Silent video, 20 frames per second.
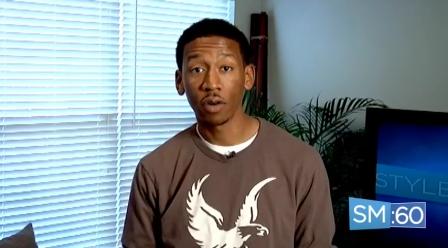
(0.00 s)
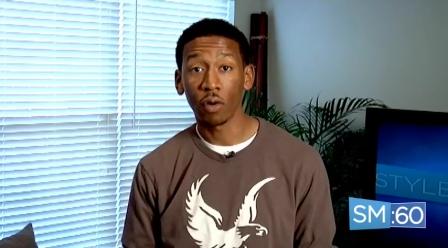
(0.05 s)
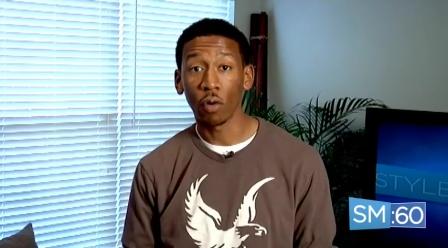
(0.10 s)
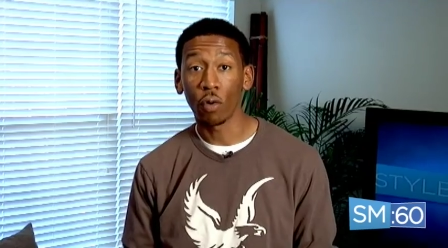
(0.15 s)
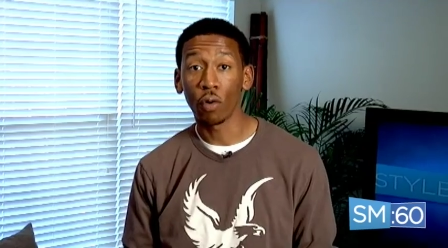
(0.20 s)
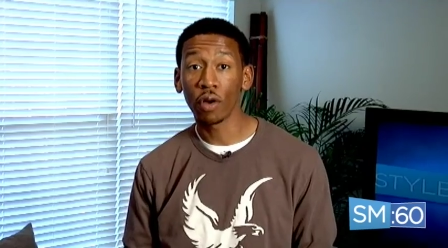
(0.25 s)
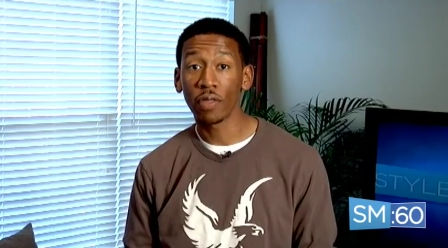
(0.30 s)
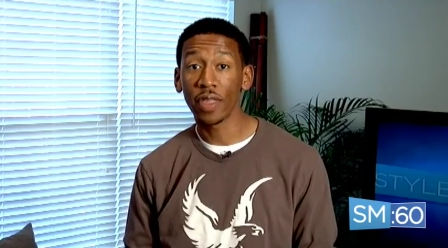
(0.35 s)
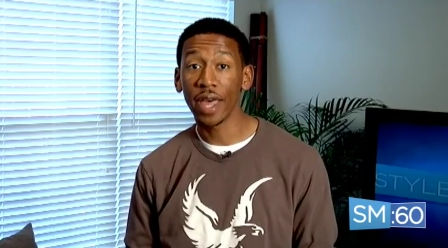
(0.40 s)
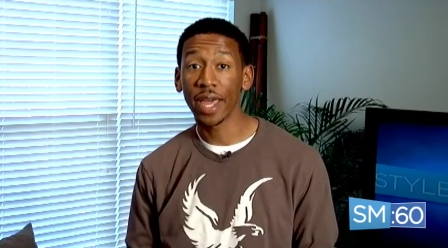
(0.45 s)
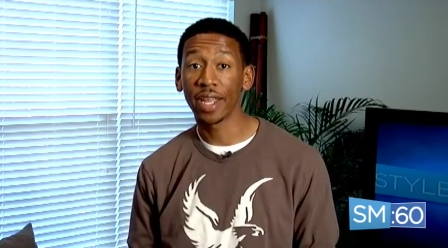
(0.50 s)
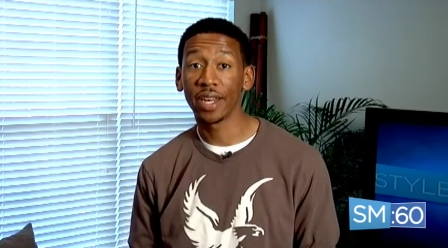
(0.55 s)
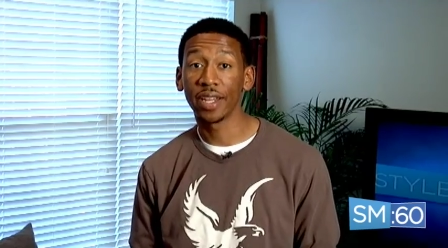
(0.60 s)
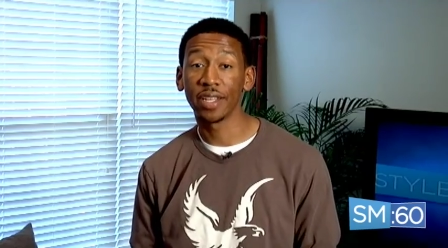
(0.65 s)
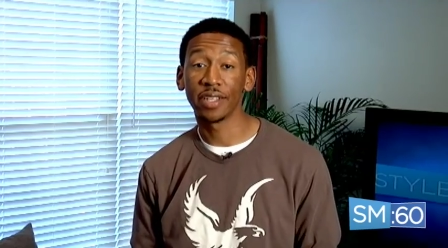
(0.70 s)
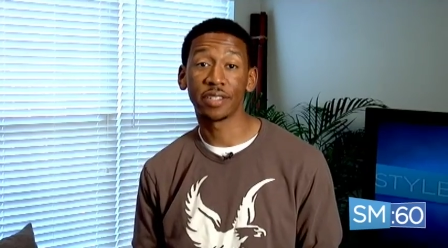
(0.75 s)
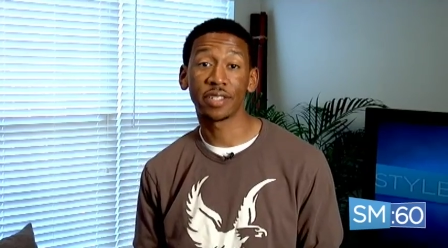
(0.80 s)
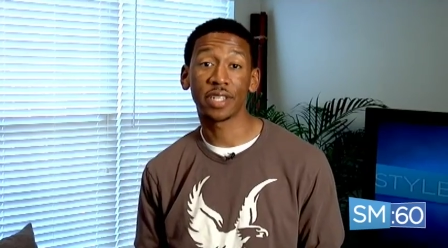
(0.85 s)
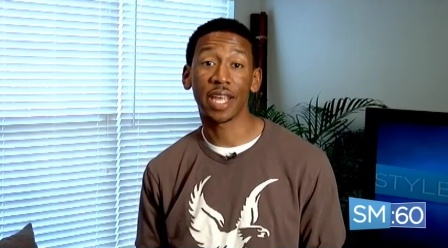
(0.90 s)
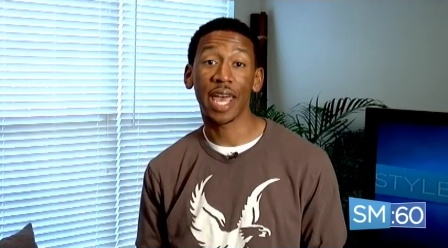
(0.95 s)
or that it
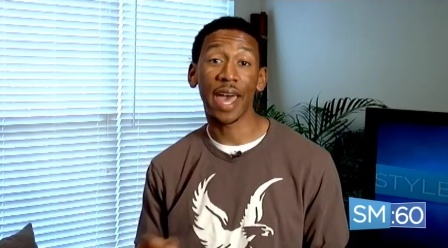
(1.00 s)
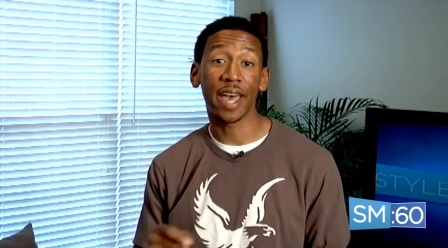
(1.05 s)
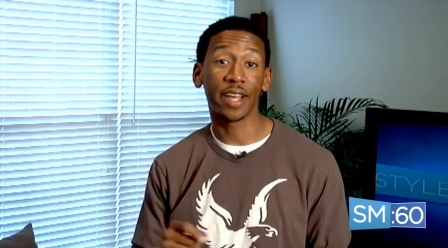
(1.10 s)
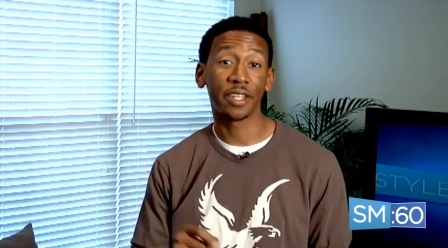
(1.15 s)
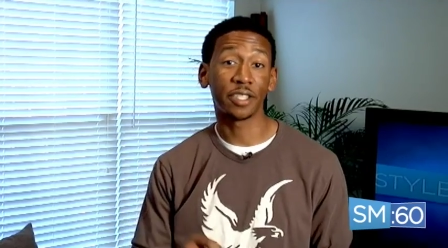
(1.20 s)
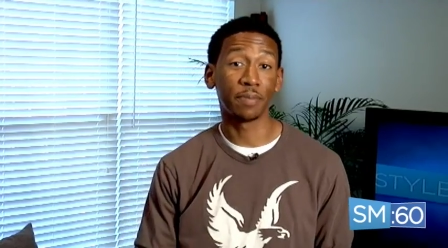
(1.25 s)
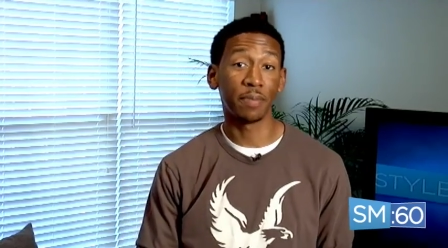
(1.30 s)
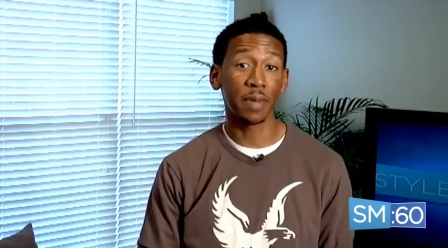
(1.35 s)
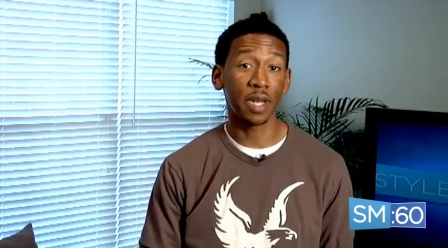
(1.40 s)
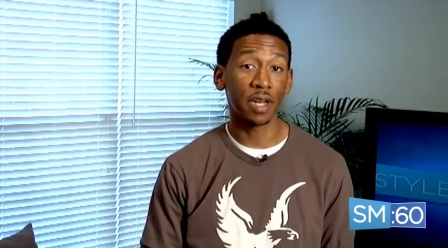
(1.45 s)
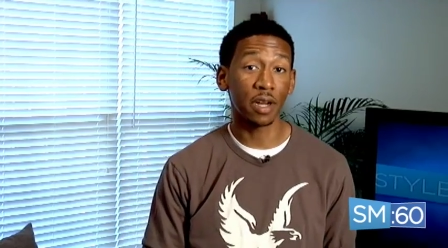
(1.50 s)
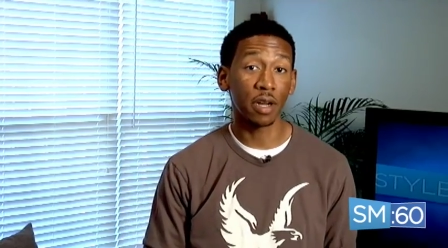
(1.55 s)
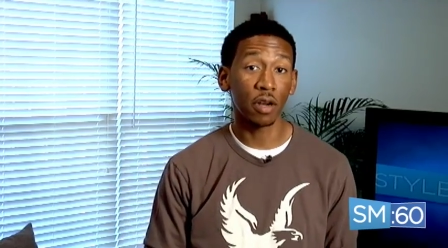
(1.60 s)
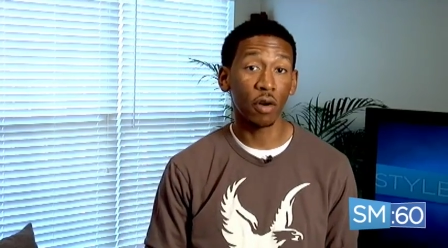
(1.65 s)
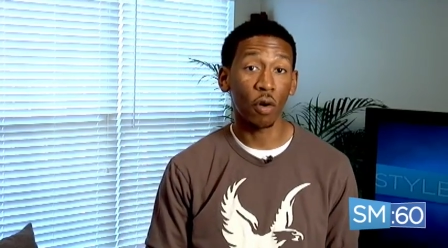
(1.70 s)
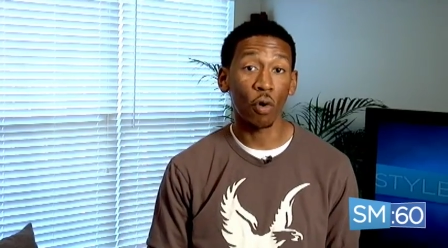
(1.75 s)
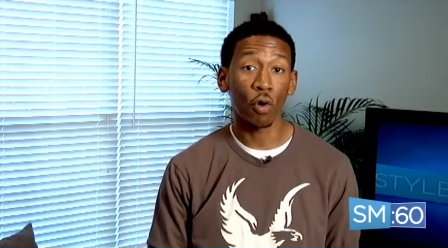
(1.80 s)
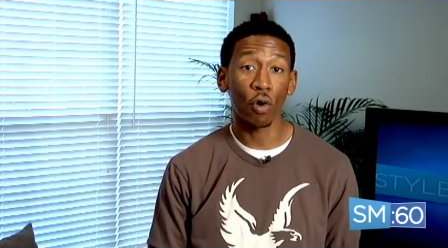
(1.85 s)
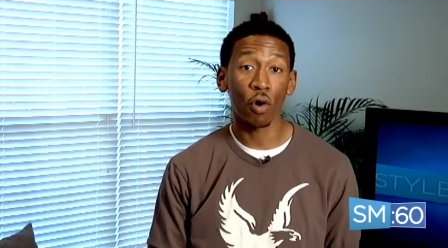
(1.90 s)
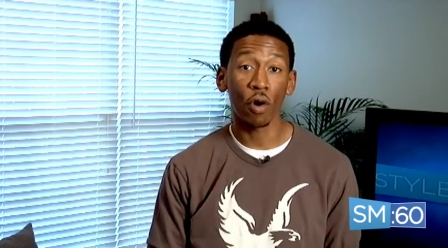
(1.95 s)
is cashmere
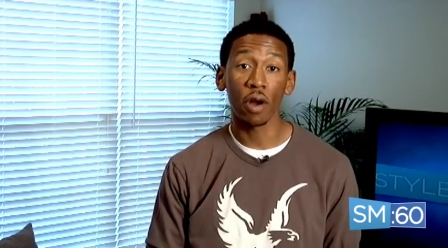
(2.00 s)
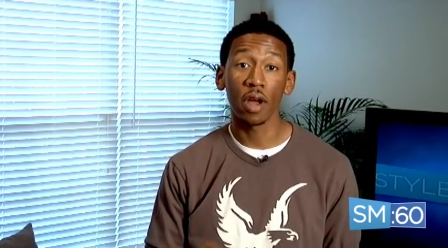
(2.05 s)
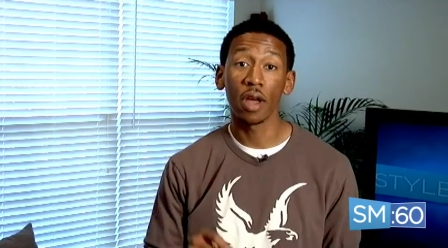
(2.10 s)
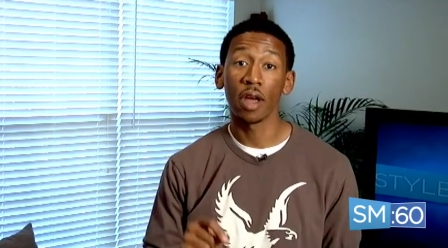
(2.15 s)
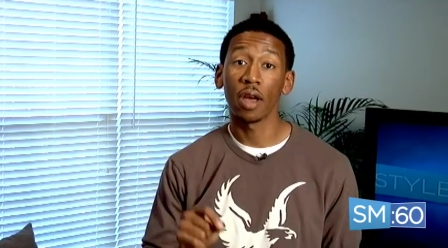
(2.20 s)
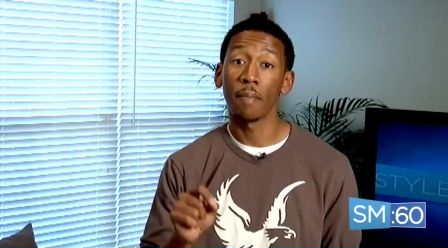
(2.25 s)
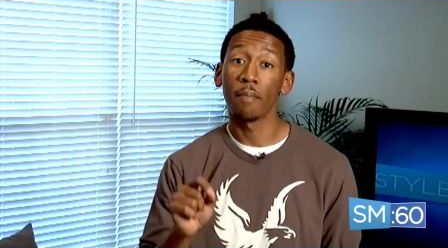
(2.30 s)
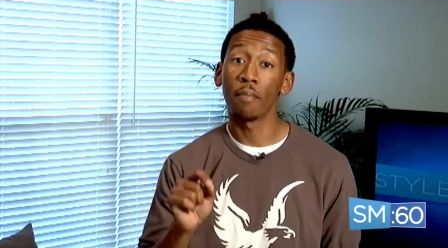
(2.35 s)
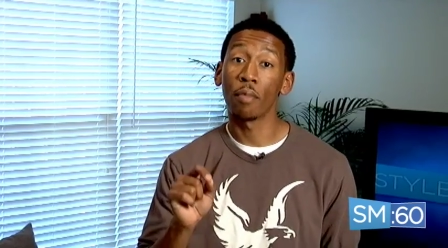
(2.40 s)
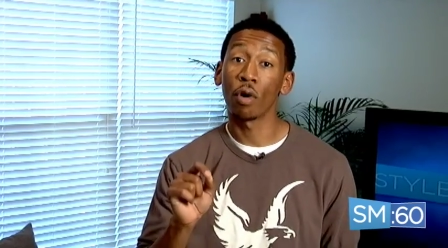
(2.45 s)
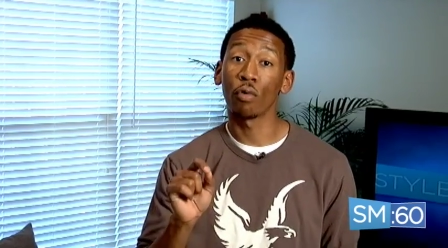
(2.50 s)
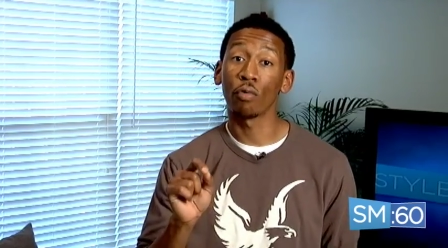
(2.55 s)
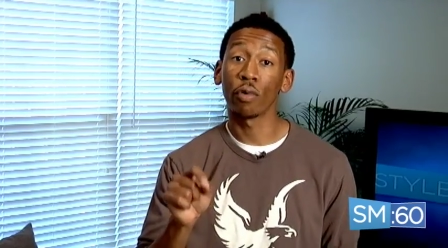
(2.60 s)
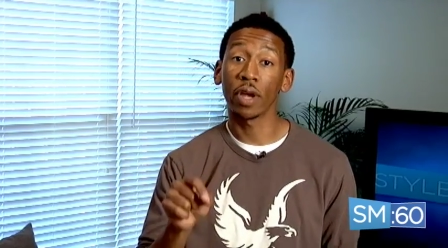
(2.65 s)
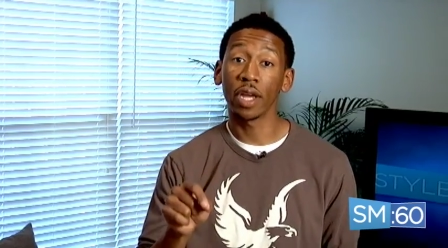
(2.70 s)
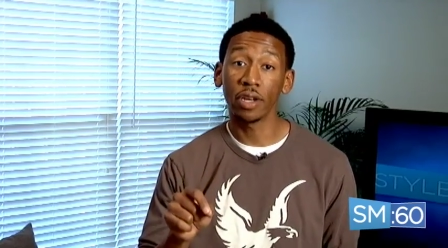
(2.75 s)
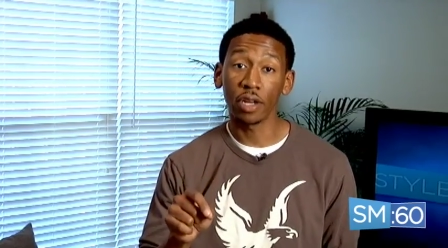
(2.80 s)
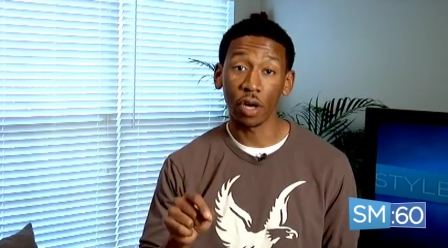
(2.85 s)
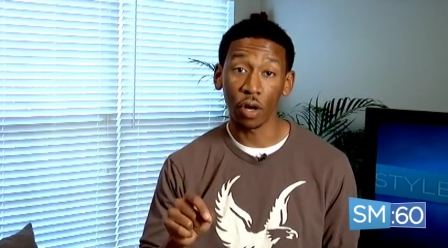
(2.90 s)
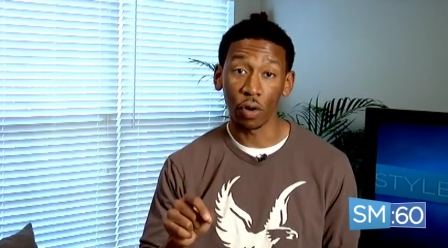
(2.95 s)
or
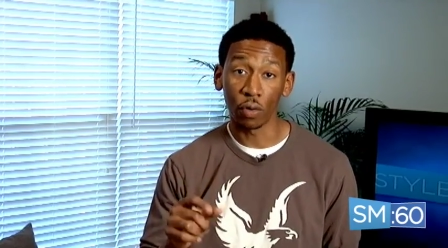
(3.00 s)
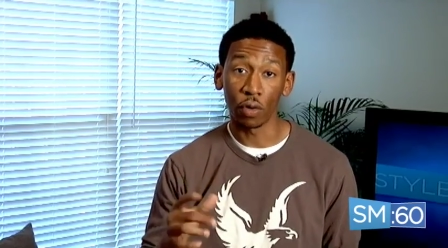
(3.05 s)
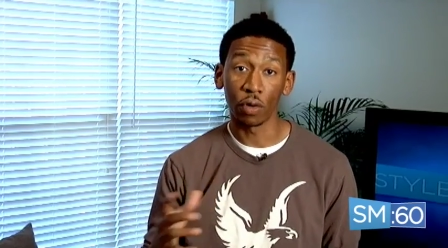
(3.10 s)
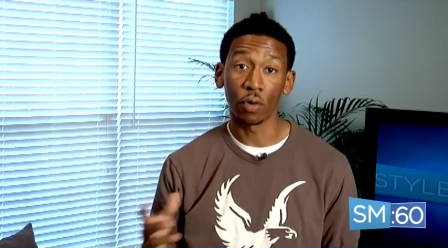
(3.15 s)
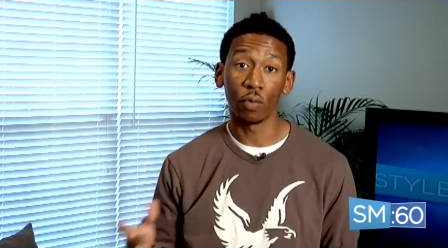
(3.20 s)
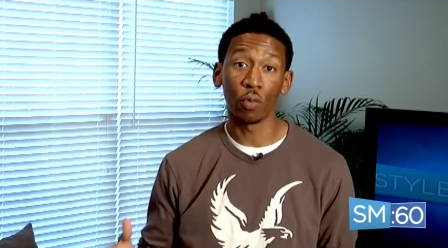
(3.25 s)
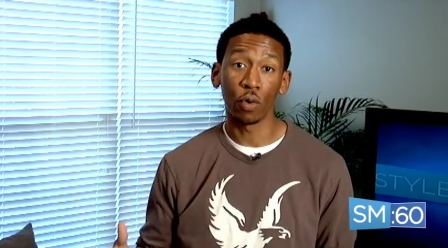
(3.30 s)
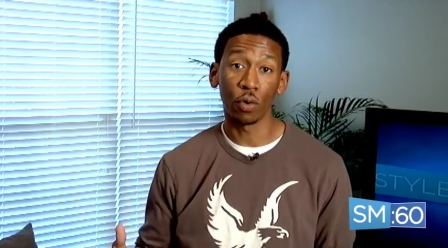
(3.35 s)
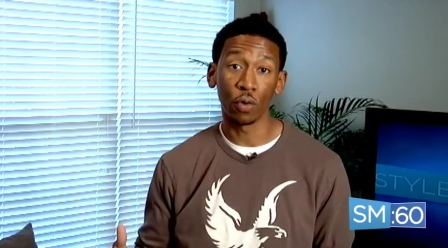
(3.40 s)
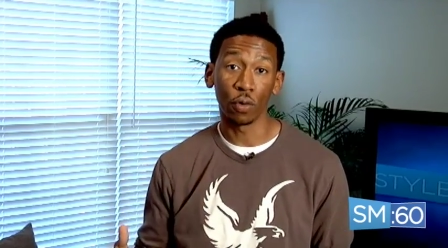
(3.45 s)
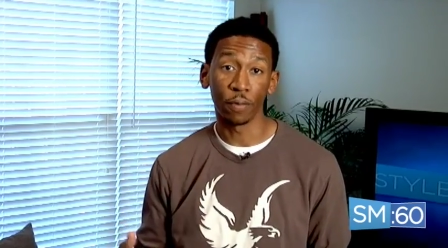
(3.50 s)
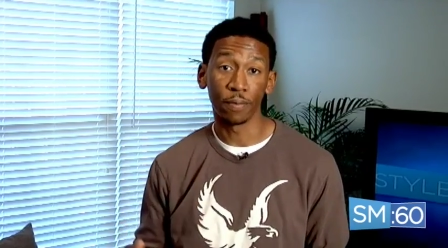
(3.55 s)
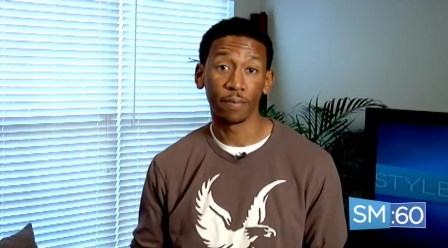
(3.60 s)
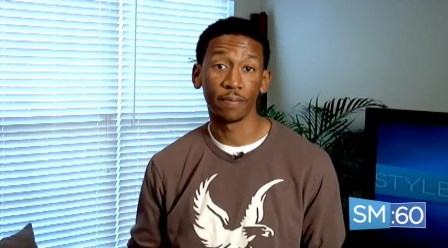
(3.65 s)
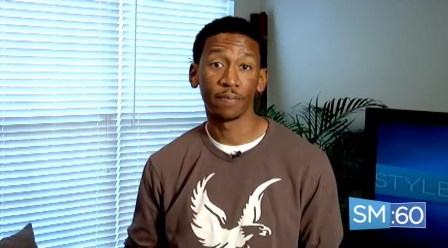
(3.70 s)
merino wool.